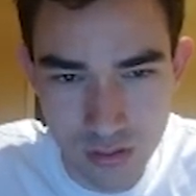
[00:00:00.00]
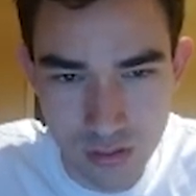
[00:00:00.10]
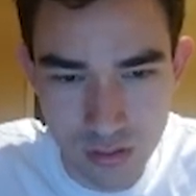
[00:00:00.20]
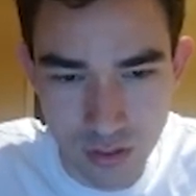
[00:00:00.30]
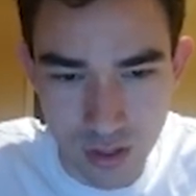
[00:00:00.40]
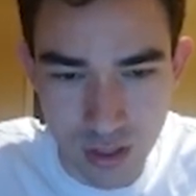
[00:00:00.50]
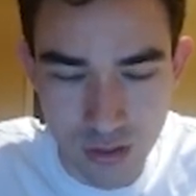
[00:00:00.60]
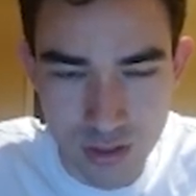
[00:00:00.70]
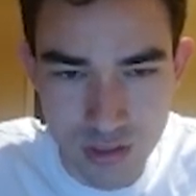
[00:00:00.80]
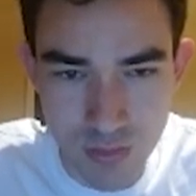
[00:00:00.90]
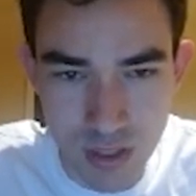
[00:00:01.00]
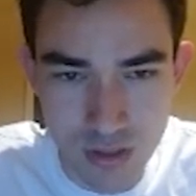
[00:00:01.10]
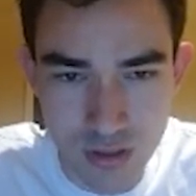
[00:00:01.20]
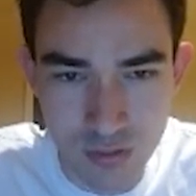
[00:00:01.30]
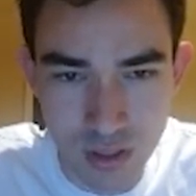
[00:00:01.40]
Okay, now it's just made
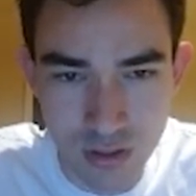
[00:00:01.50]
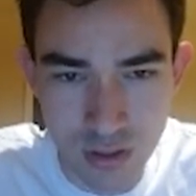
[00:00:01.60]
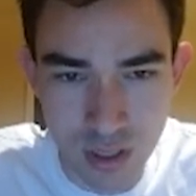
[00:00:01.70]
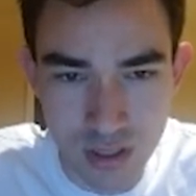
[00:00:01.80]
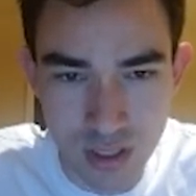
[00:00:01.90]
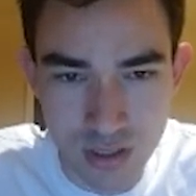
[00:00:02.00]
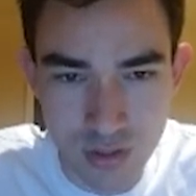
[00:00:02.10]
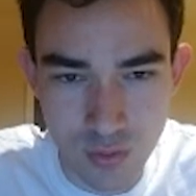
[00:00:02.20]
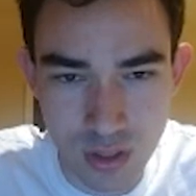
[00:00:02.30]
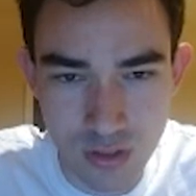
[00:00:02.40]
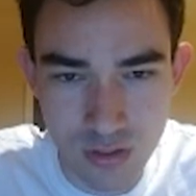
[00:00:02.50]
into, right? I take his queen.